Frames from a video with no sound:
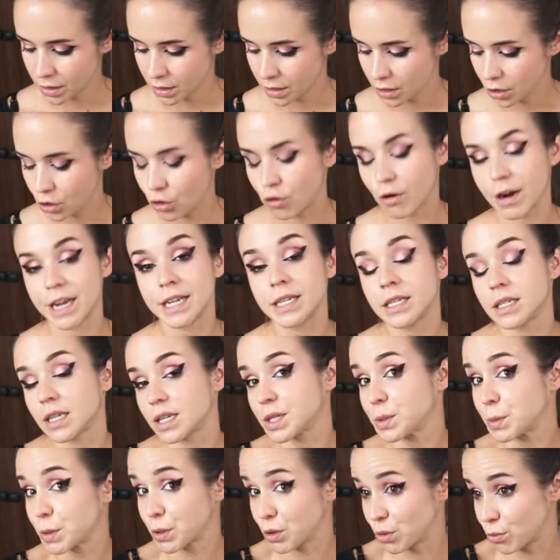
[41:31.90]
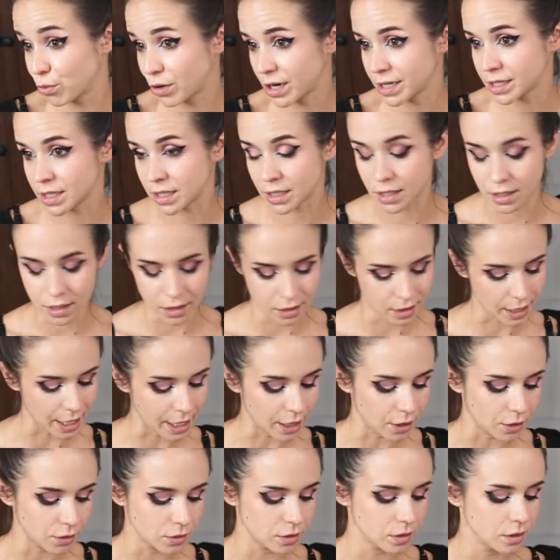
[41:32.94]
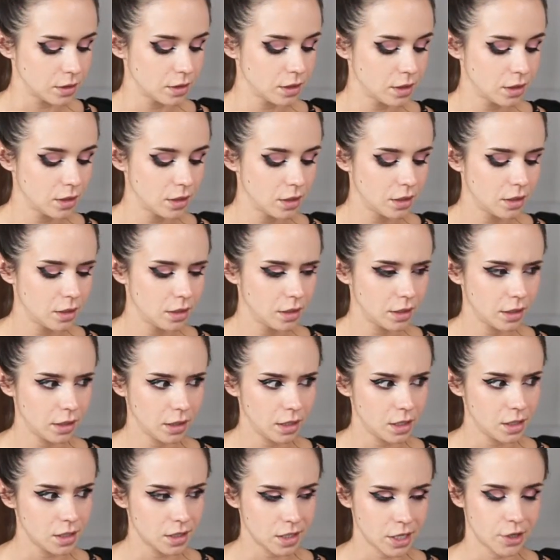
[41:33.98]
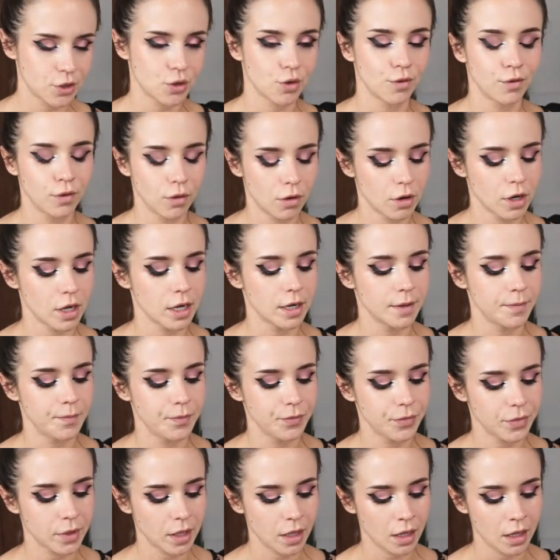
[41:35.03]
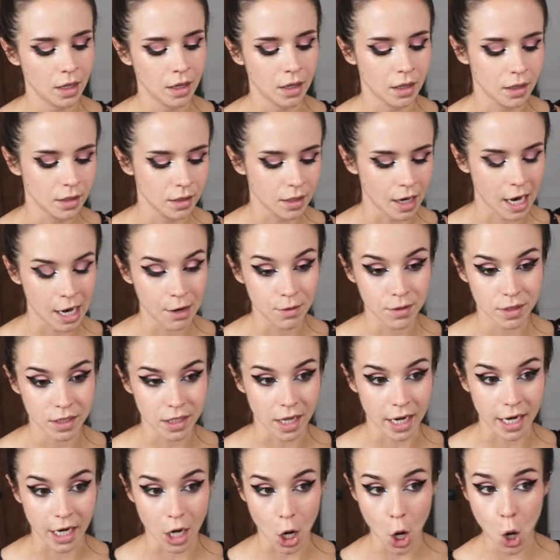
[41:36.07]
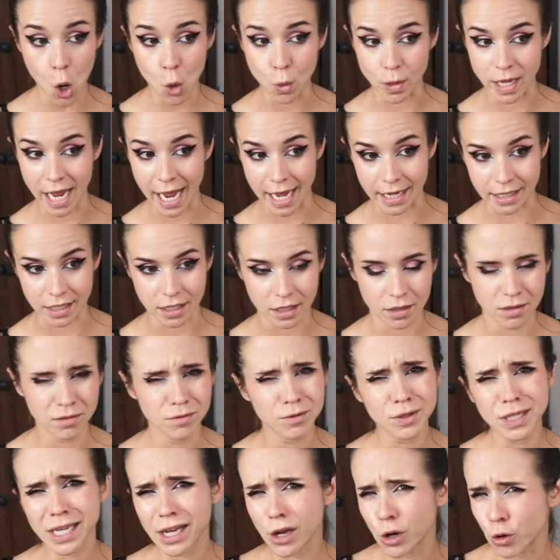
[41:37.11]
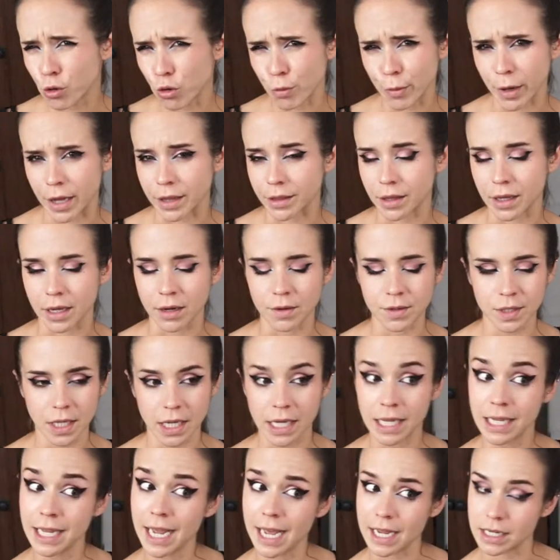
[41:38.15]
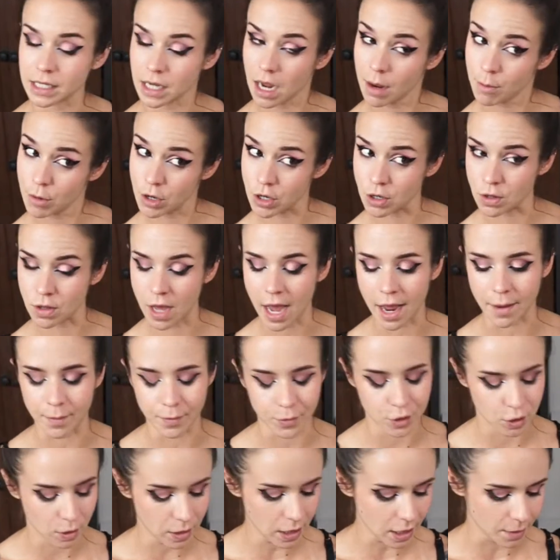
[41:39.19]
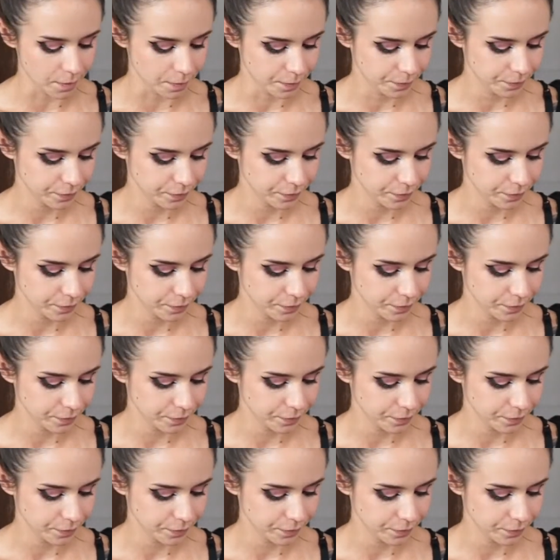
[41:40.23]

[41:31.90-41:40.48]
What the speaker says: graced us with her presence down in Central Florida. And I was like, oh, yes. And it was like a Groupon thing. I was like, yes, I'm going to do that. So I did.